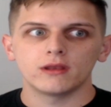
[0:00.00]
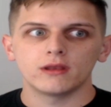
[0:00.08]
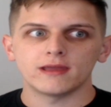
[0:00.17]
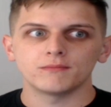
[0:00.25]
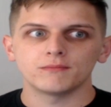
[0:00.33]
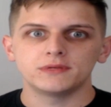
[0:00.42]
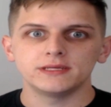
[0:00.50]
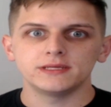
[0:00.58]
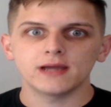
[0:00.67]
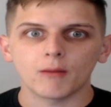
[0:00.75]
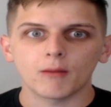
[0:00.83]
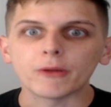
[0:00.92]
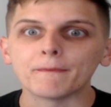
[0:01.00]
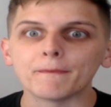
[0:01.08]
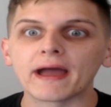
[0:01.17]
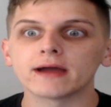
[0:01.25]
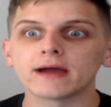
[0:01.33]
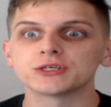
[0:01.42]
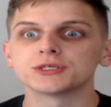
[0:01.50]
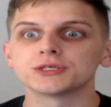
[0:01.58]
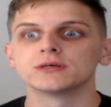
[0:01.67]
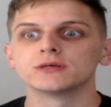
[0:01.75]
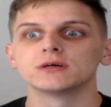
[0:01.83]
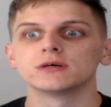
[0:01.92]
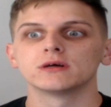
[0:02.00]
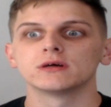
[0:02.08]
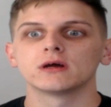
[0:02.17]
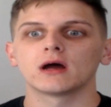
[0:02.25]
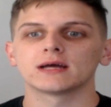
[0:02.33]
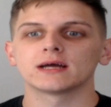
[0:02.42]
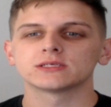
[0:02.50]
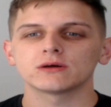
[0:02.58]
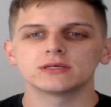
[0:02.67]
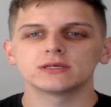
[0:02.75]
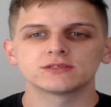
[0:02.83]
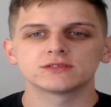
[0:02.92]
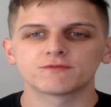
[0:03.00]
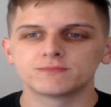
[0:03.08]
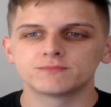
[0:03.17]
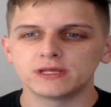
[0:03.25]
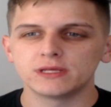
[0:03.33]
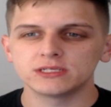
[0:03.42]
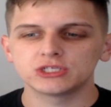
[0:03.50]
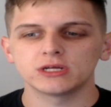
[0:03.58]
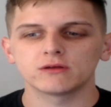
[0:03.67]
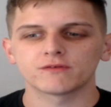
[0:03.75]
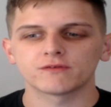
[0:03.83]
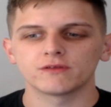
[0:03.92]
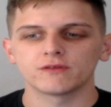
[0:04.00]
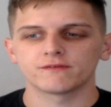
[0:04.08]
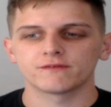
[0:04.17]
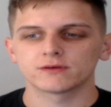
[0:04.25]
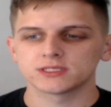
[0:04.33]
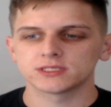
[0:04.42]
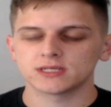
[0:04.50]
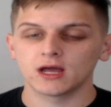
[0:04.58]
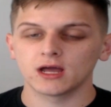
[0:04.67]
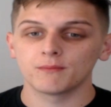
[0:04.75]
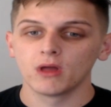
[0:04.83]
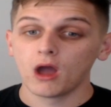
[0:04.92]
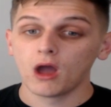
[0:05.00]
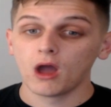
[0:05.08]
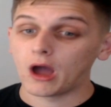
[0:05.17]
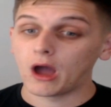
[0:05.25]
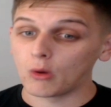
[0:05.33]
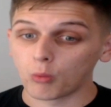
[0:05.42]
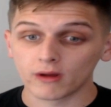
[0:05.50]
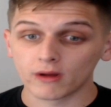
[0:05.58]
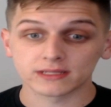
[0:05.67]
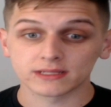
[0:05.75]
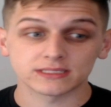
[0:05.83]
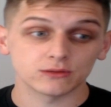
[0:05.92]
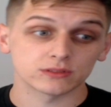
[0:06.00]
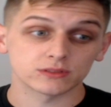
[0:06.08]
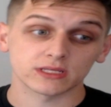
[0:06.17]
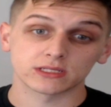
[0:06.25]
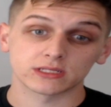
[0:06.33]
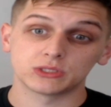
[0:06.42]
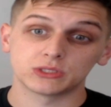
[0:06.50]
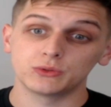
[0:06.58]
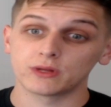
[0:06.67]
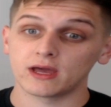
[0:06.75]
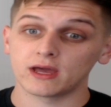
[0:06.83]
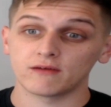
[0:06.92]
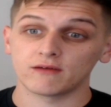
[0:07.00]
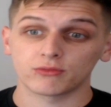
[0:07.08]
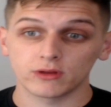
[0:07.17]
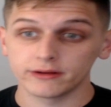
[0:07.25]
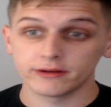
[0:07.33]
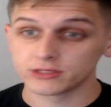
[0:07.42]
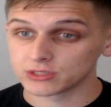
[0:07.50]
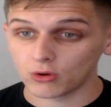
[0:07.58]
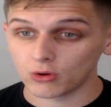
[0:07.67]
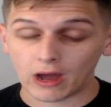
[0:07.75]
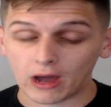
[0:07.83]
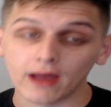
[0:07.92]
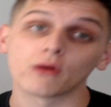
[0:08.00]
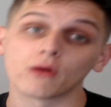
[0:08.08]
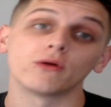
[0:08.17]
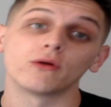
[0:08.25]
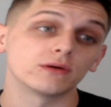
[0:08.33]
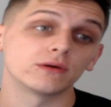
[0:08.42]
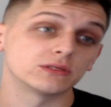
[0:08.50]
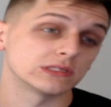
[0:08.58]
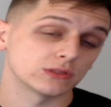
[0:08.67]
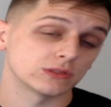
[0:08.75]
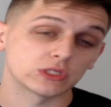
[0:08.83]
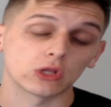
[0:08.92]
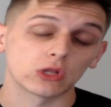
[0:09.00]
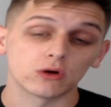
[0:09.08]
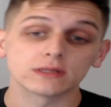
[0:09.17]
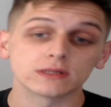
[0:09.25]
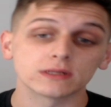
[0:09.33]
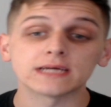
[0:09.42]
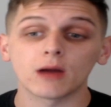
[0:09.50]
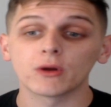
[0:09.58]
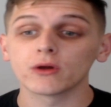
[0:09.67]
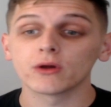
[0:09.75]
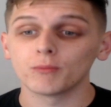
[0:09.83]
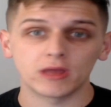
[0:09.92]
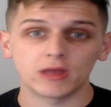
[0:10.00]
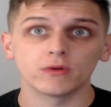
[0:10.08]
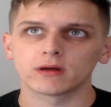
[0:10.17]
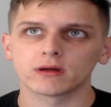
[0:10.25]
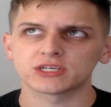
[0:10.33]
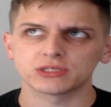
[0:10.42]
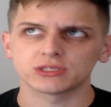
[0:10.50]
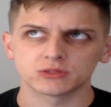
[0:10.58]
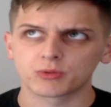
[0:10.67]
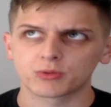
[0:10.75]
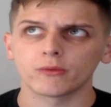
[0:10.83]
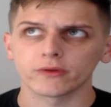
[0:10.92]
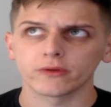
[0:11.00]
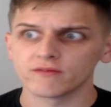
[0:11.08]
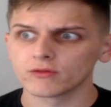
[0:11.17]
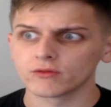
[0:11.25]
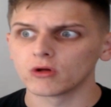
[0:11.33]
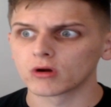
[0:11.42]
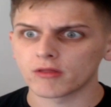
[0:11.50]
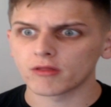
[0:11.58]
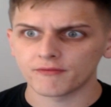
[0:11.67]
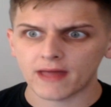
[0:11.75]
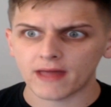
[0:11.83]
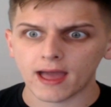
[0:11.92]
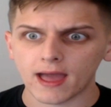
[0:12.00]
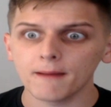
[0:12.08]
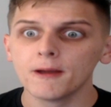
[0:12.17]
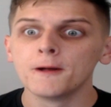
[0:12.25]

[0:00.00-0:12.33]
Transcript: named Yummy Mash. I saw his channel for the first time. I want to say it was like 2.5, 3 years ago. I don't know. It was a long time ago. Maybe actually it's probably even longer than that.